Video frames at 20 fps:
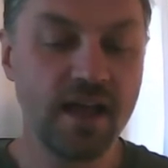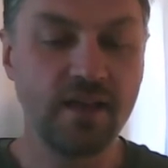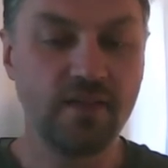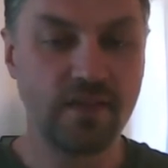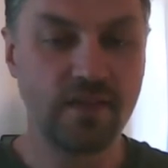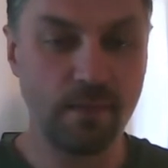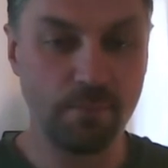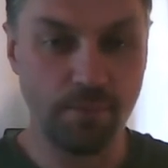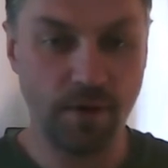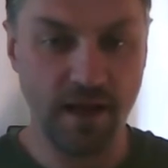
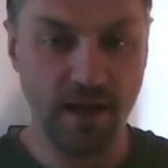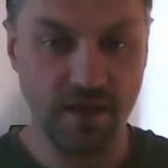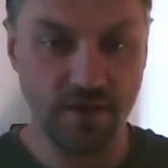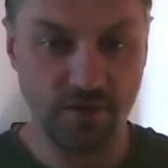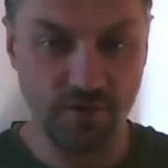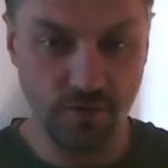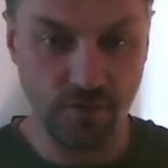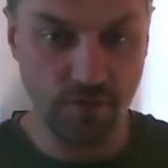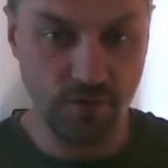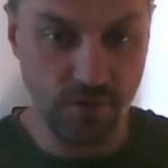then play
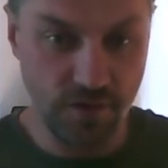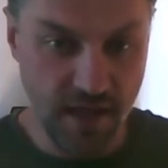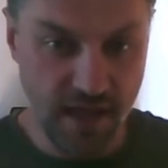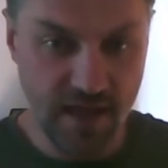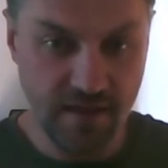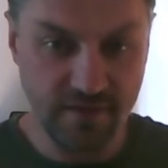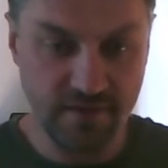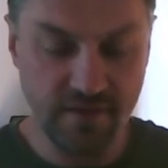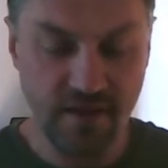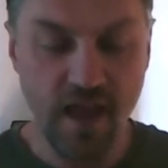through
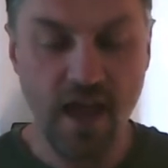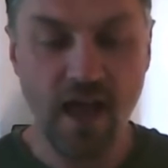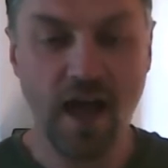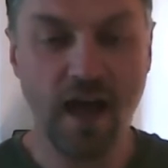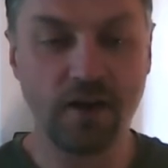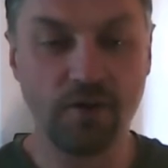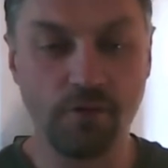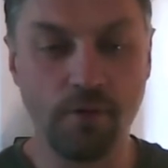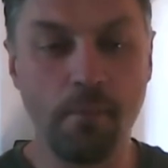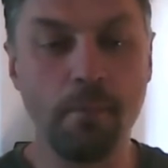this
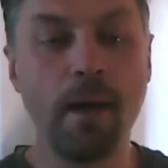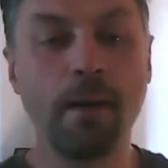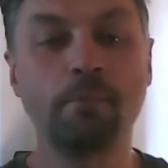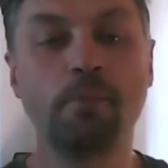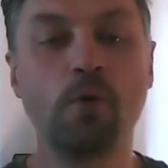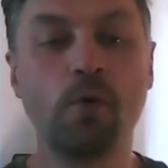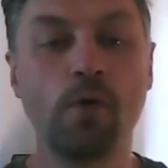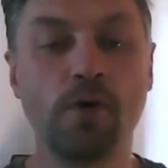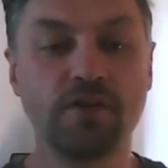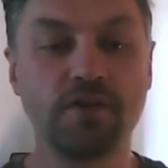and remember
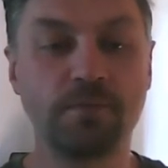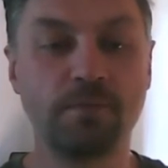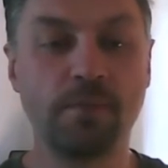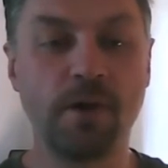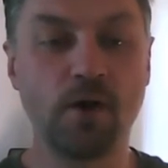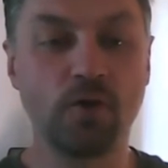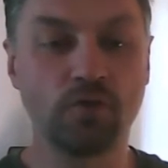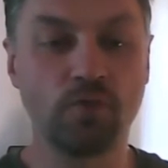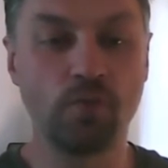what the spells